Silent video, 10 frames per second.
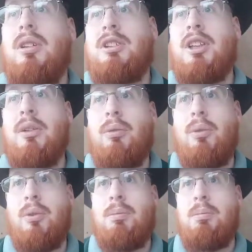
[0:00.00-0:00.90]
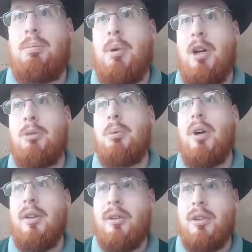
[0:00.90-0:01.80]
check for possible
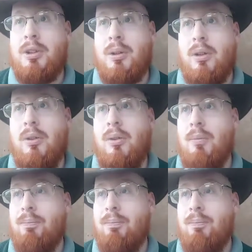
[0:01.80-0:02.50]
other injuries.